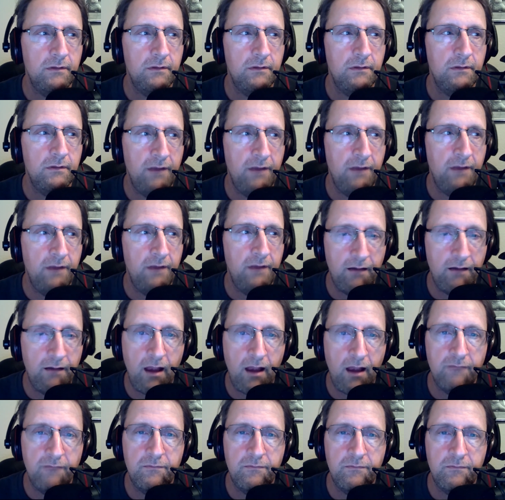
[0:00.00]

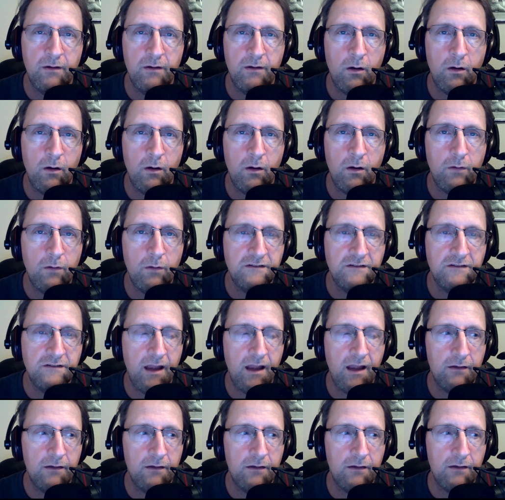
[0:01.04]
I've heard the
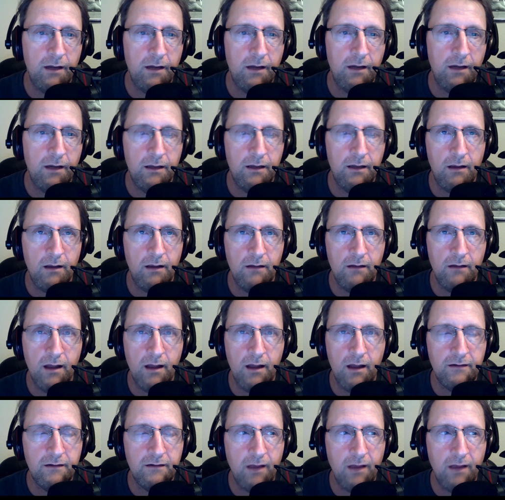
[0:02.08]
chatter, and a lot of
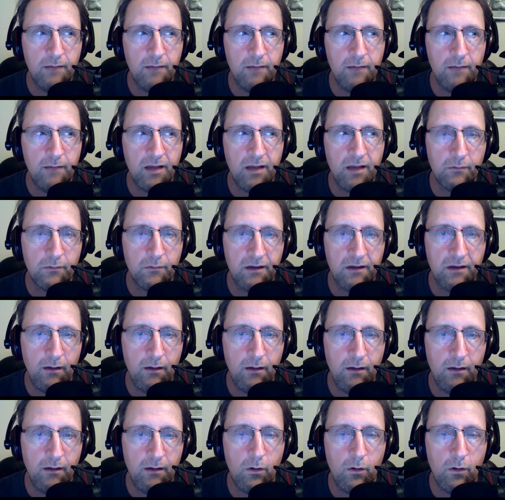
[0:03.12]
times I don't say a
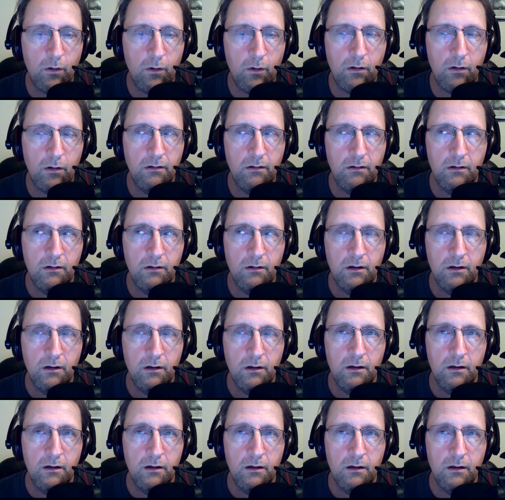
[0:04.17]
word.
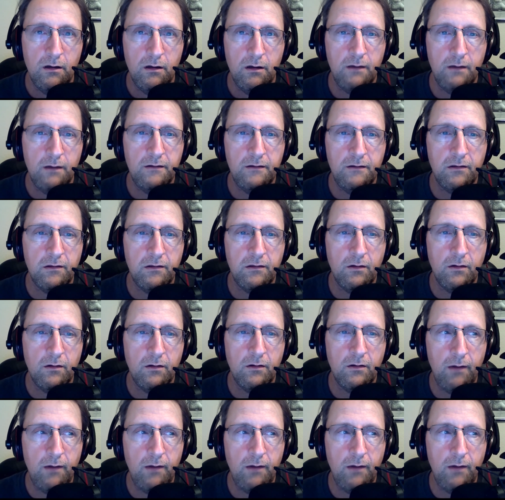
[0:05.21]
I just look
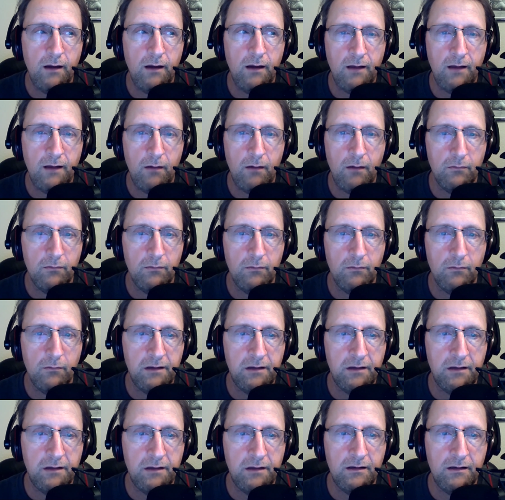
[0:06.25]
around and I'll
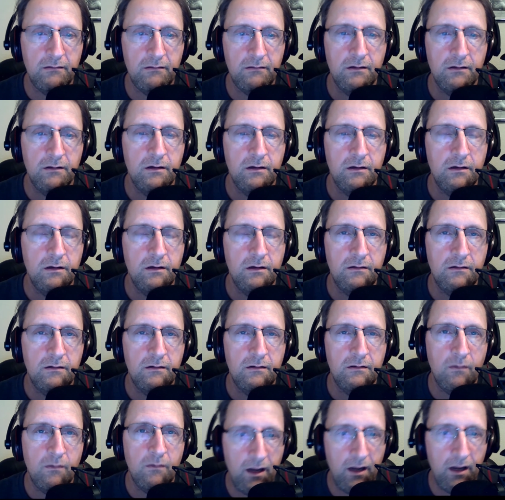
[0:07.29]
listen to
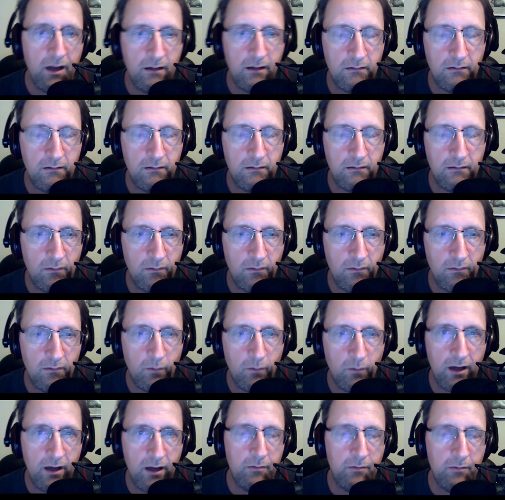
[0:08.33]
the way
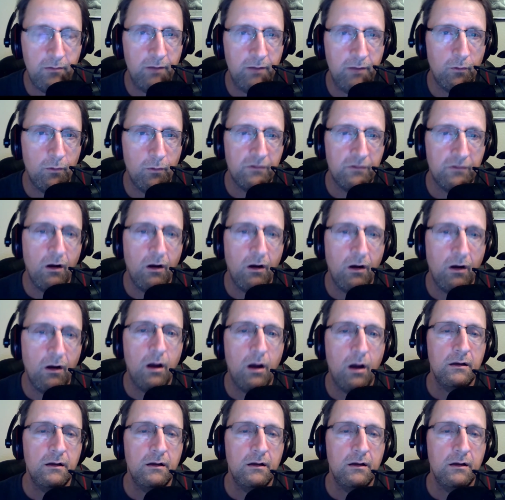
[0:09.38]
other people talk.